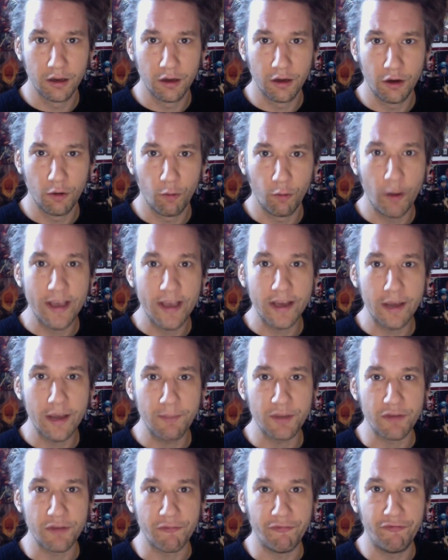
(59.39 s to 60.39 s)
Wake up,
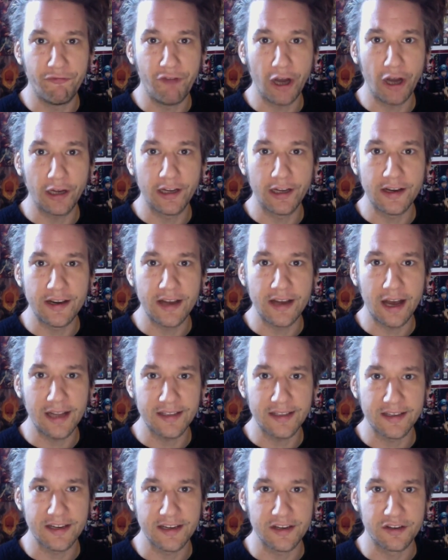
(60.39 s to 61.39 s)
you fucking
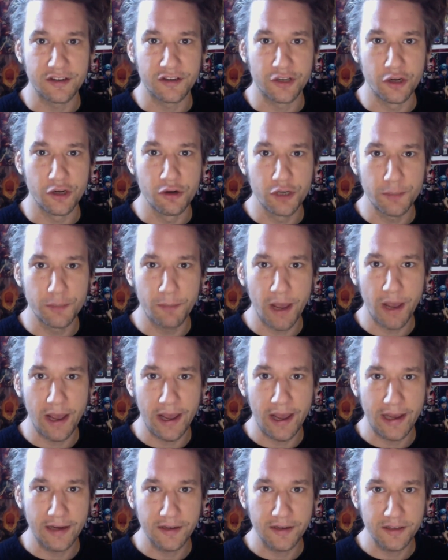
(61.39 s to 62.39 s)
Nazi
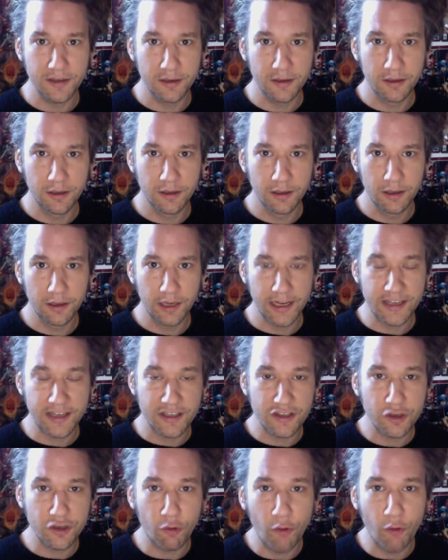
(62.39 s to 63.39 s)
douchebags.
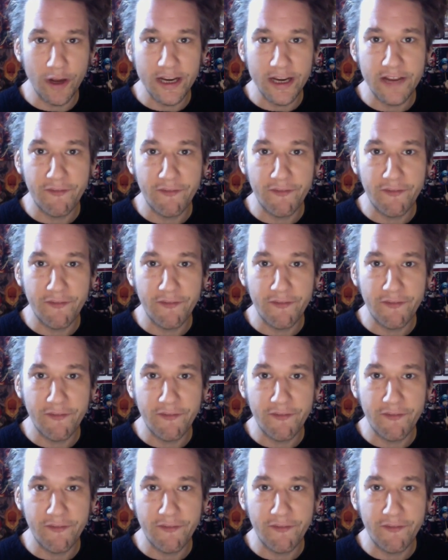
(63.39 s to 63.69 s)
It's 20